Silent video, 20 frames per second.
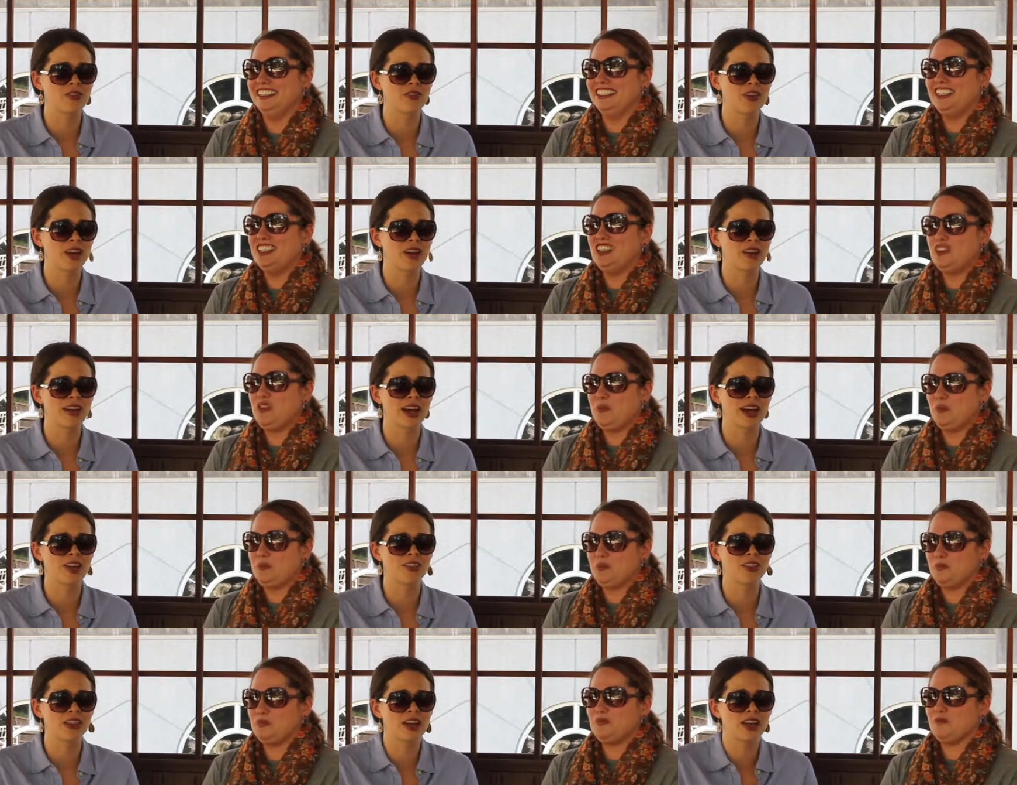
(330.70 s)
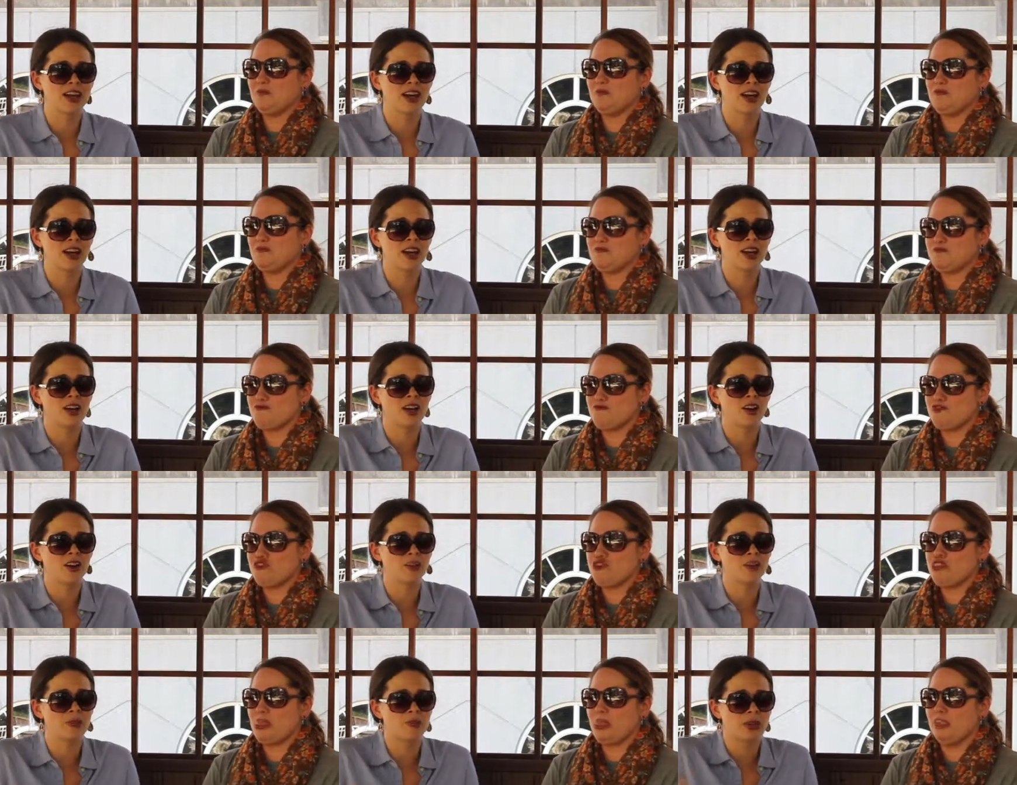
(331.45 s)
Speaker 1: found out that uh
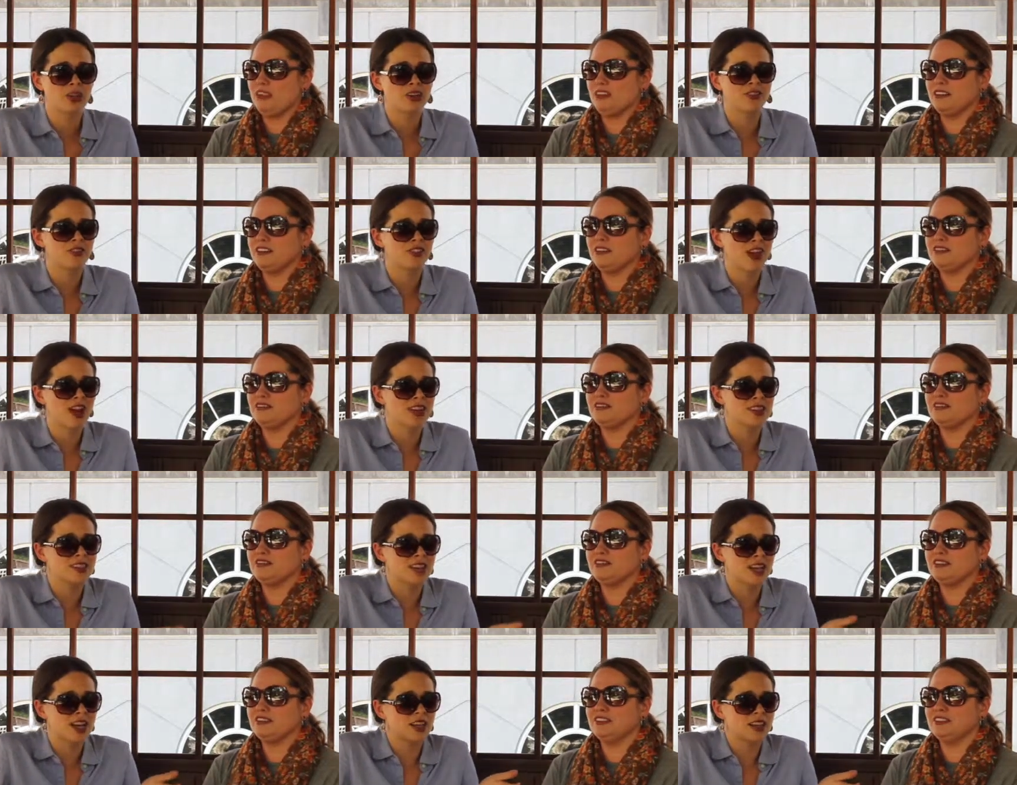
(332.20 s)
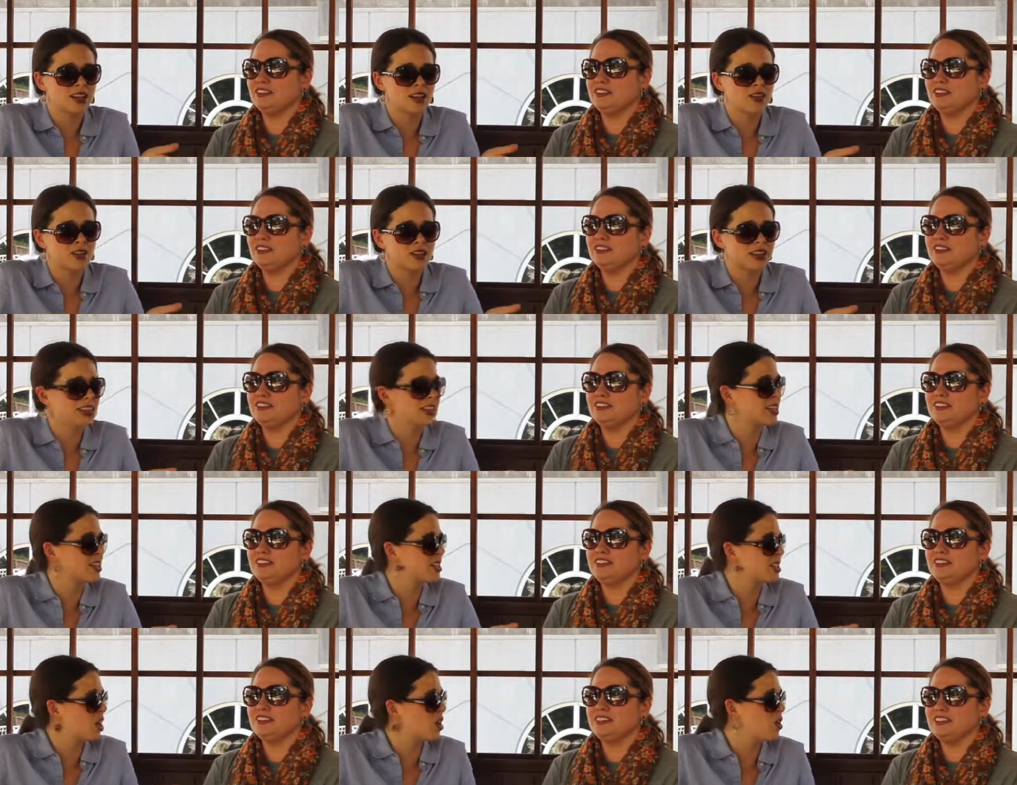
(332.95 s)
oh, the butterfly is not the only thing
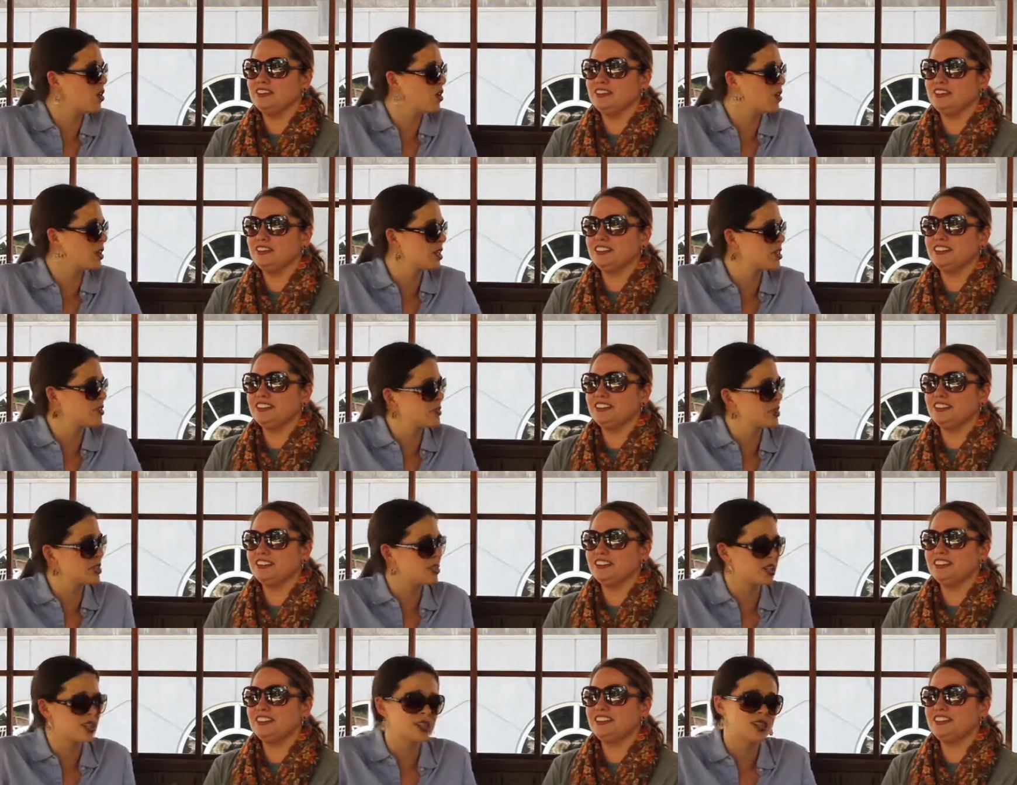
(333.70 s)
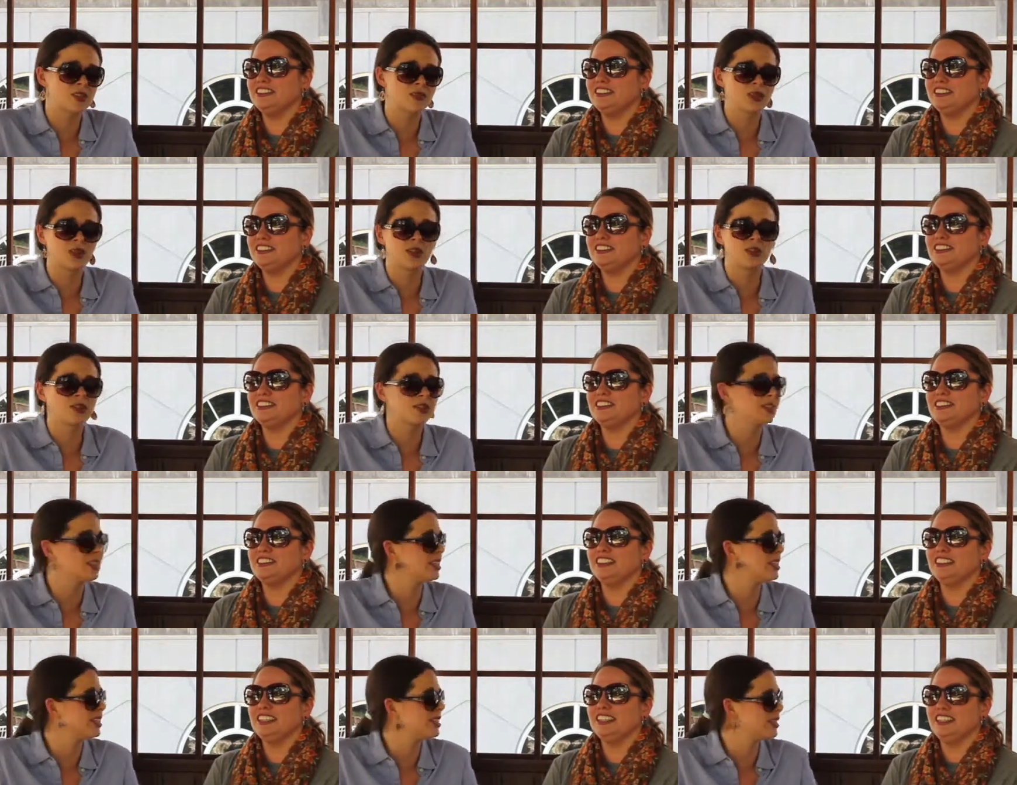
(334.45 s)
that's old because we tootsie rolled
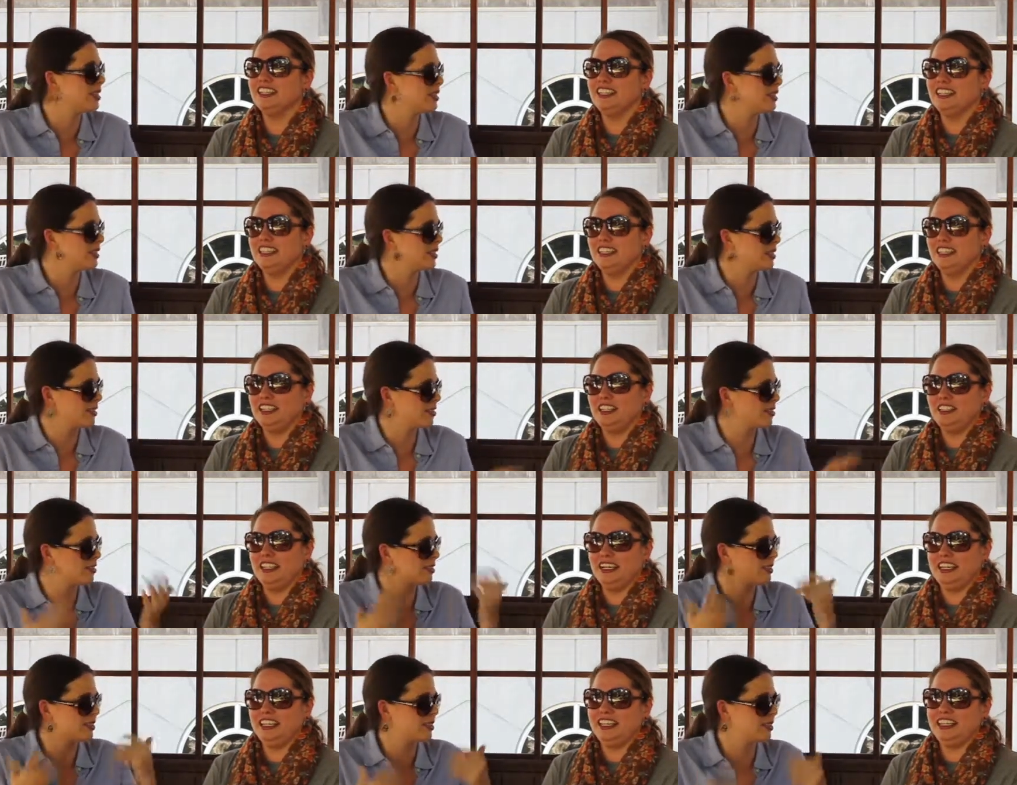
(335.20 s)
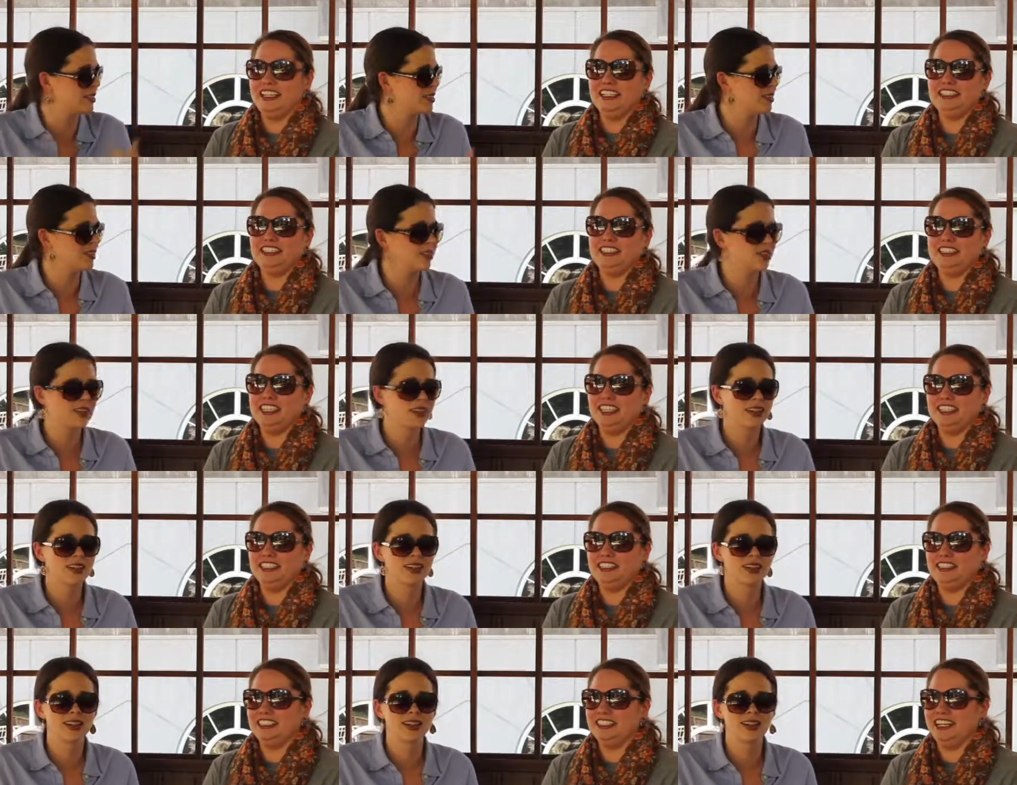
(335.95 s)
and
Speaker 2: I can't
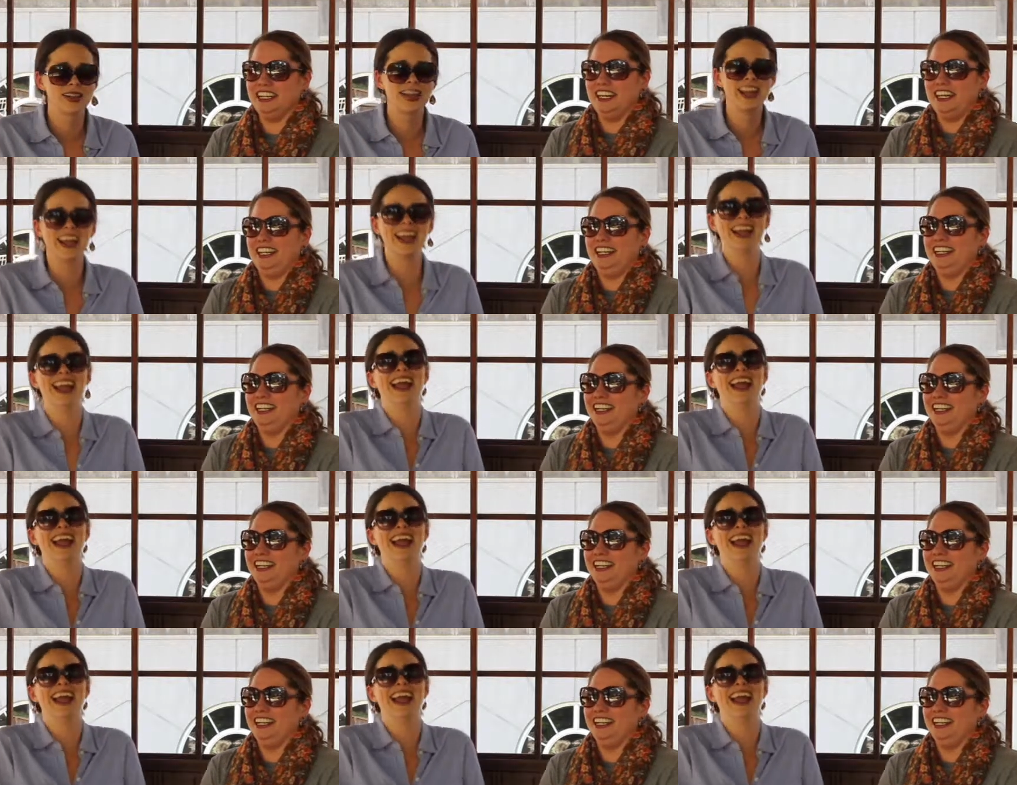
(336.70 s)
stand today.